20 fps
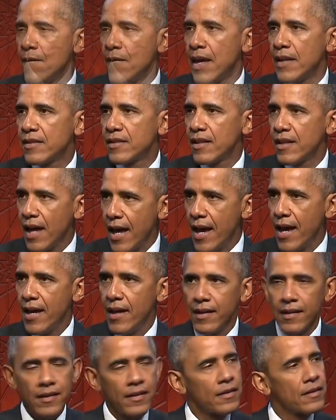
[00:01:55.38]
And
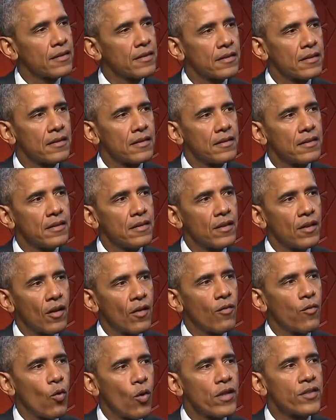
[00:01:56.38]
today, there
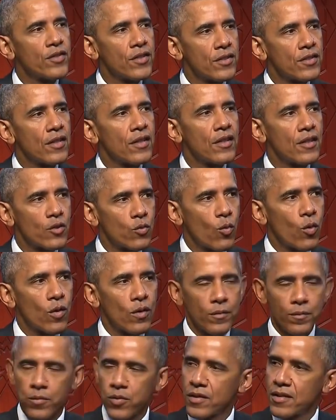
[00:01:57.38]
are voices in this
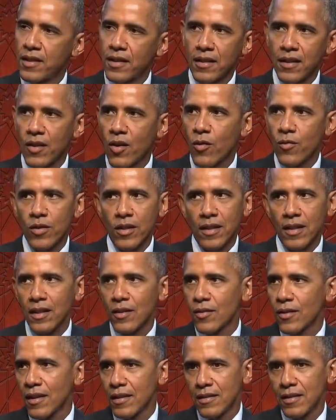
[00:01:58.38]
world, particularly over the
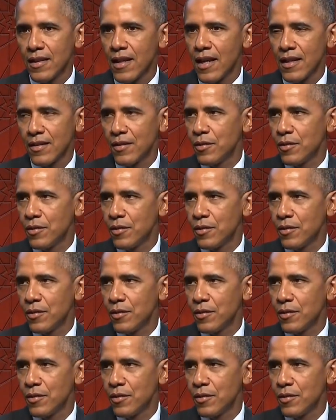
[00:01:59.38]
internet,